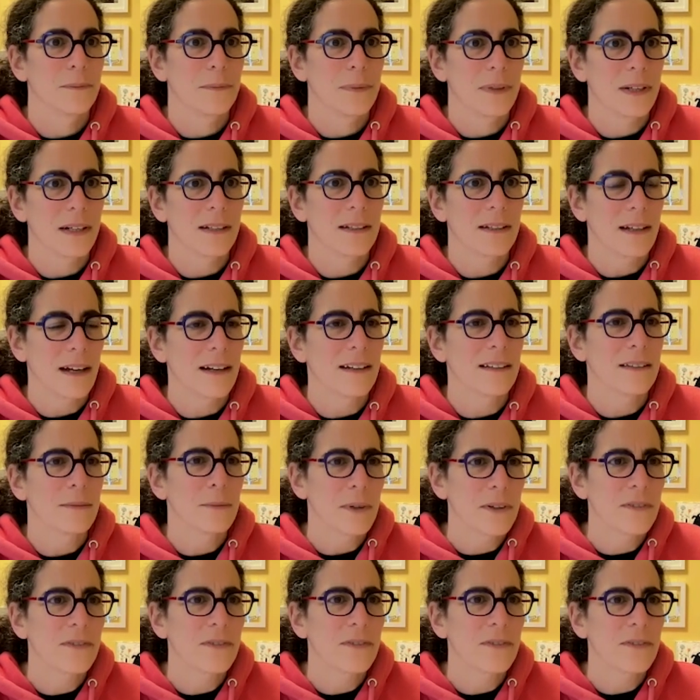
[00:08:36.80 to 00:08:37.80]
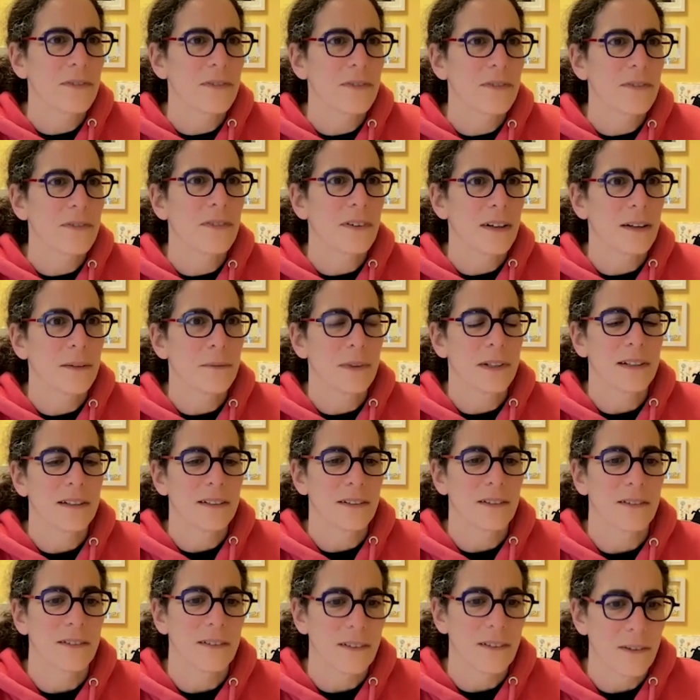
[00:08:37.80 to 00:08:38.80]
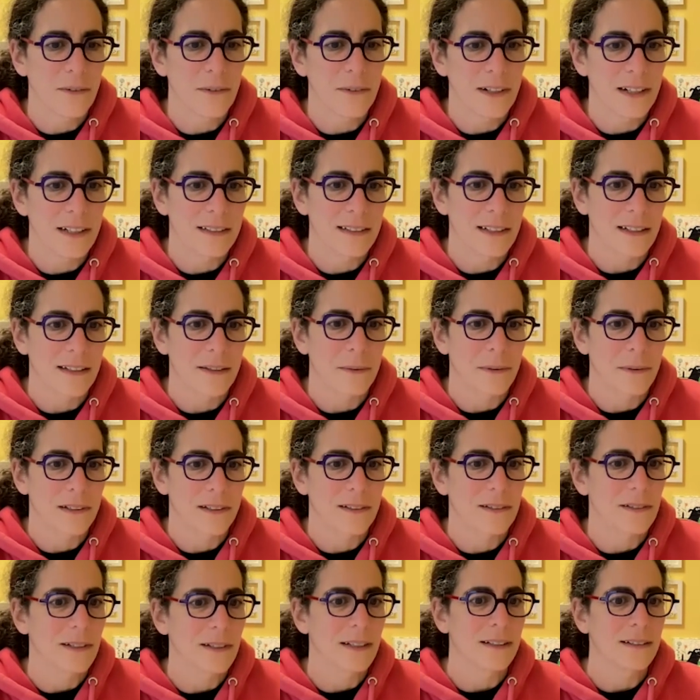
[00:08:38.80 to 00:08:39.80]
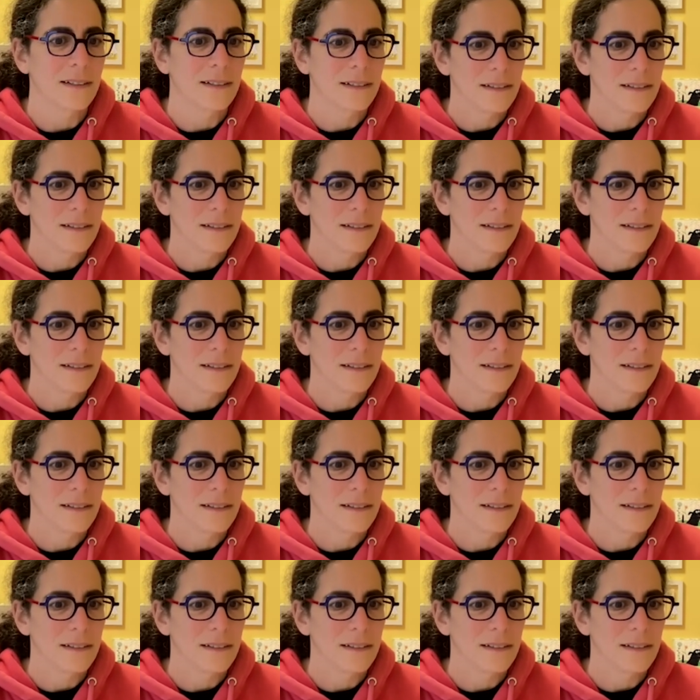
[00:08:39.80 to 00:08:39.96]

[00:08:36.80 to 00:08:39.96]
But yeah, it's more fun when you don't know exactly where it's going.